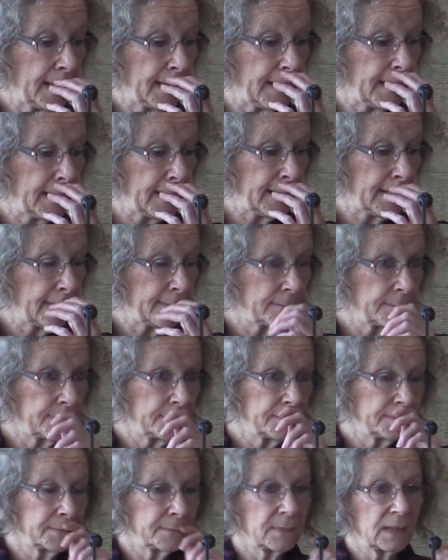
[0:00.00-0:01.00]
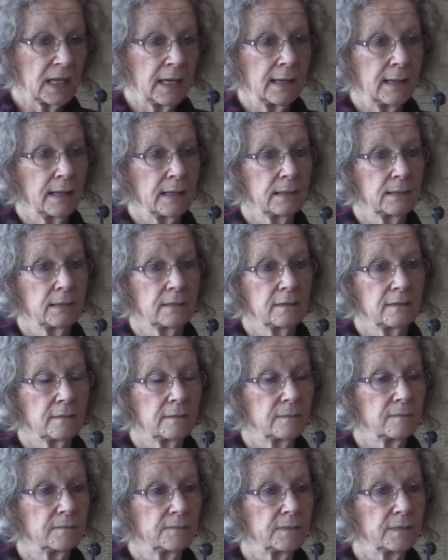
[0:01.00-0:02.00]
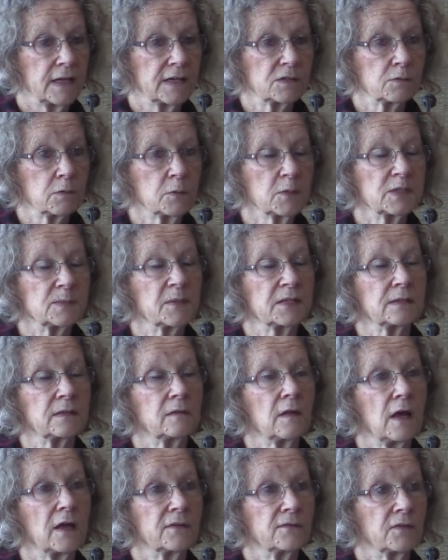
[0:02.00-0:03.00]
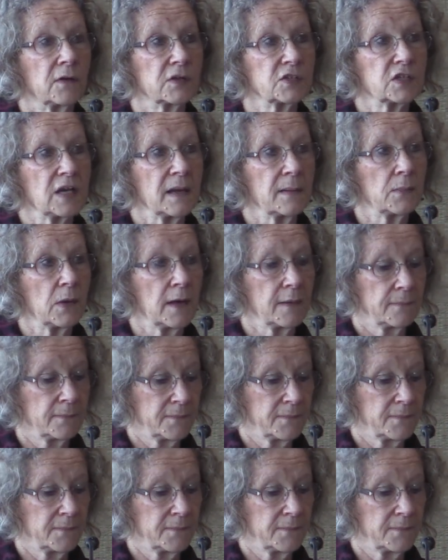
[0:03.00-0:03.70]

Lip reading: and that's what we spend a lot of our time on.